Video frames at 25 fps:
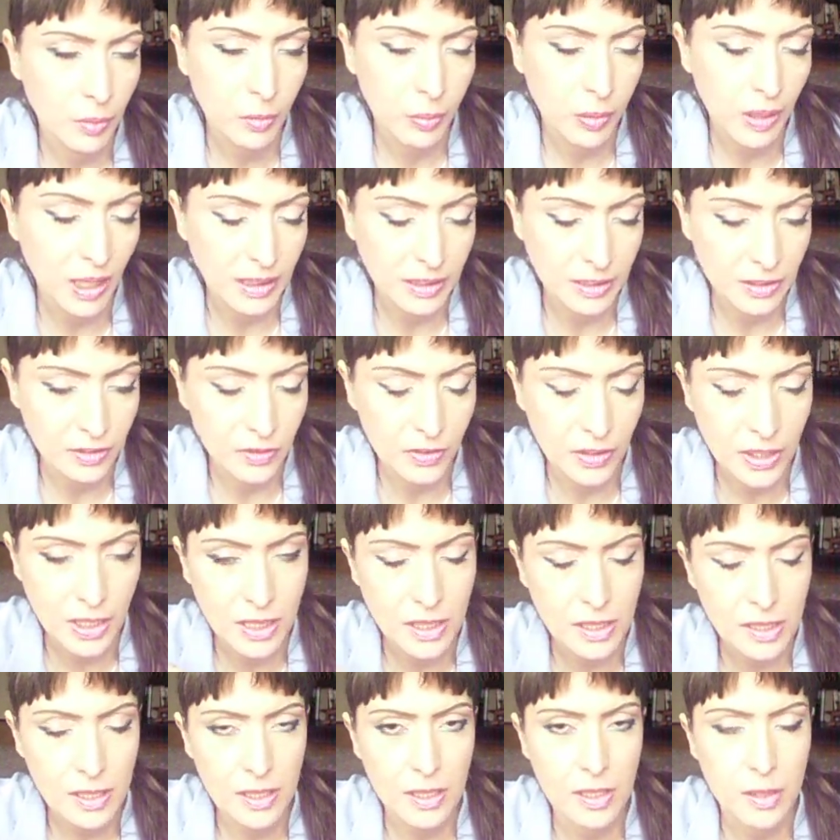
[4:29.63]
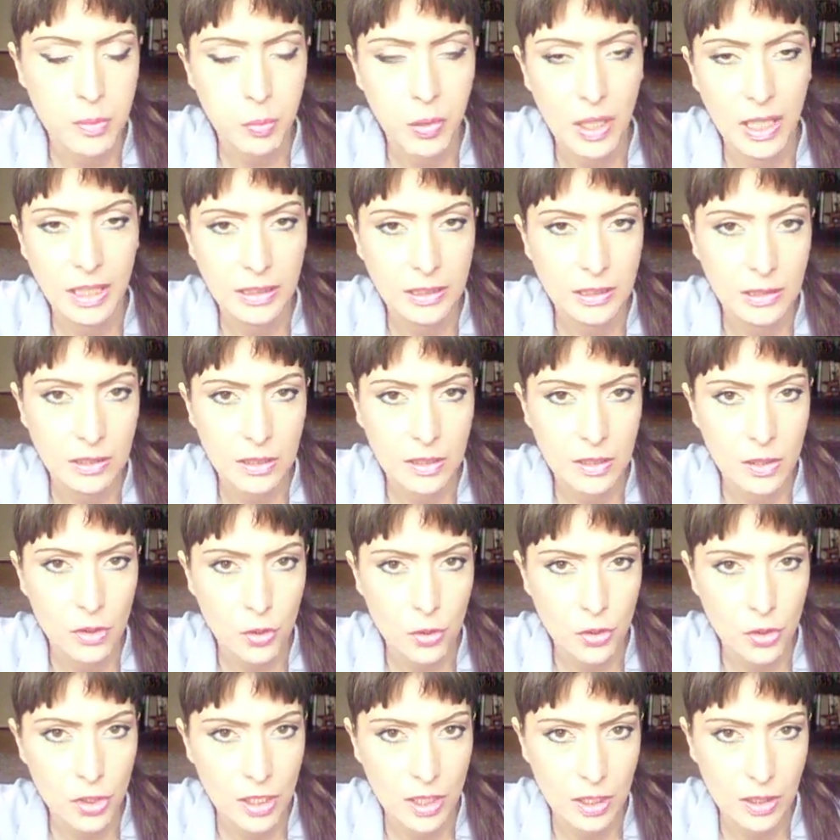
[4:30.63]
planet Venus is planet
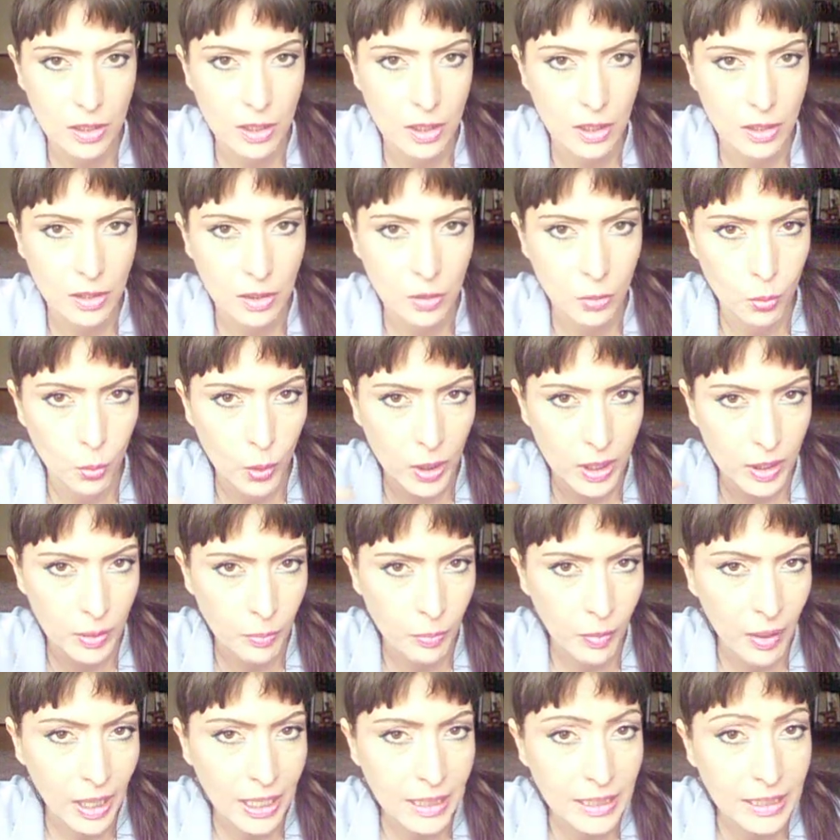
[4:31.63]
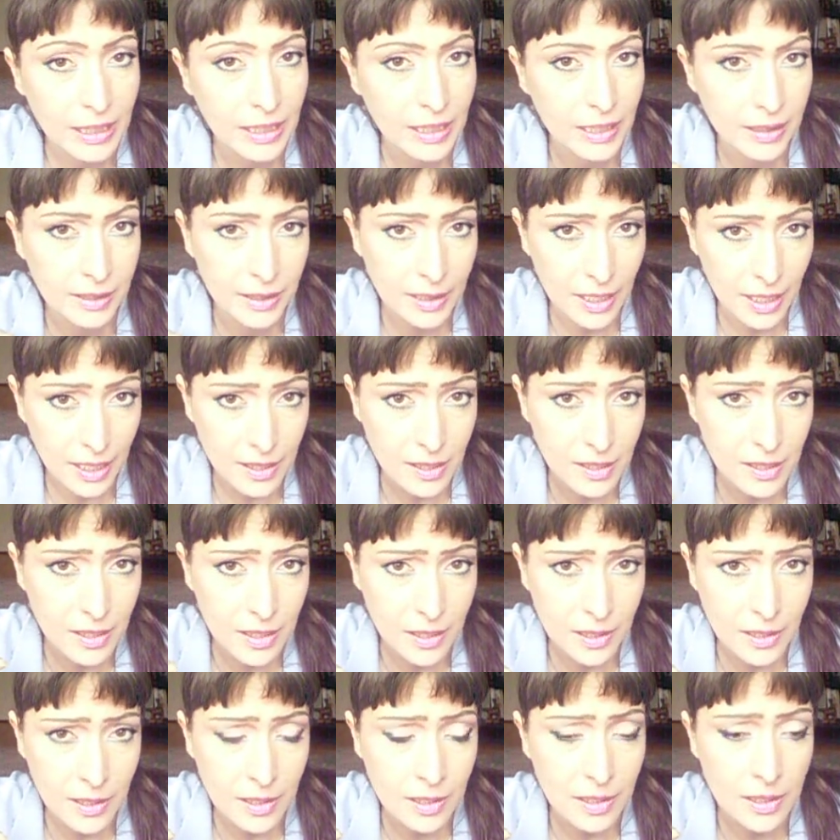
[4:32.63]
associated with money and
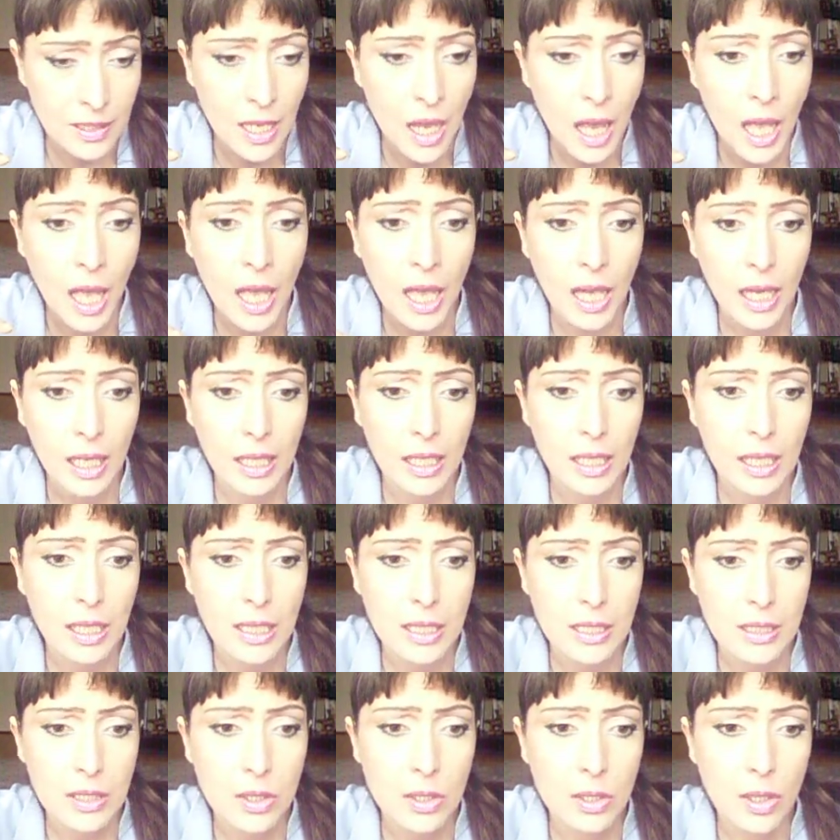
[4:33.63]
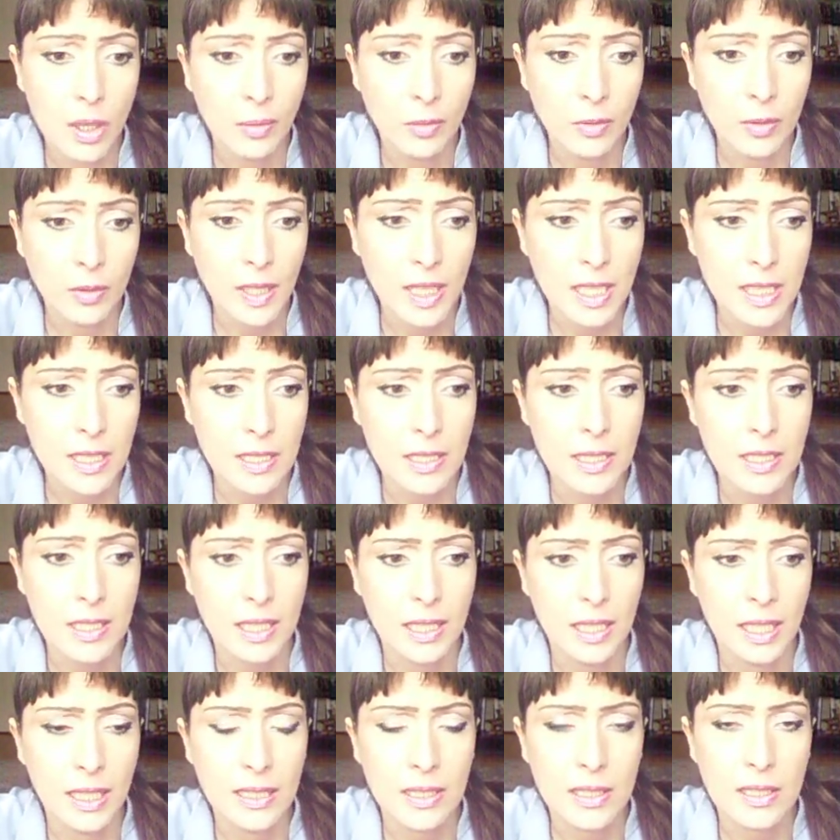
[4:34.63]
assets. Some of us
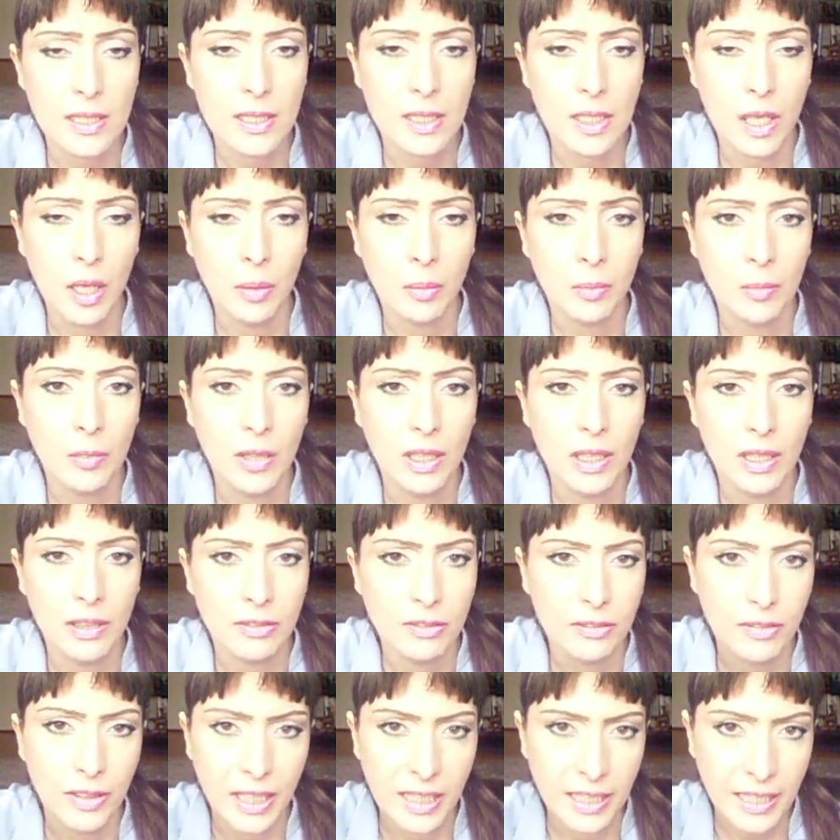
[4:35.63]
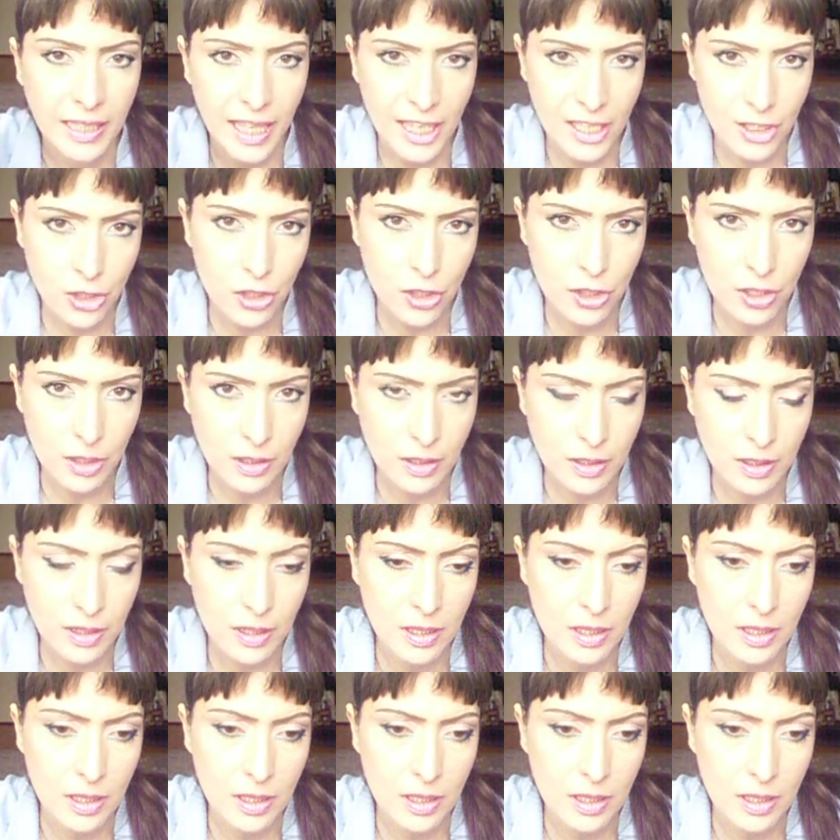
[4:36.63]
had some financial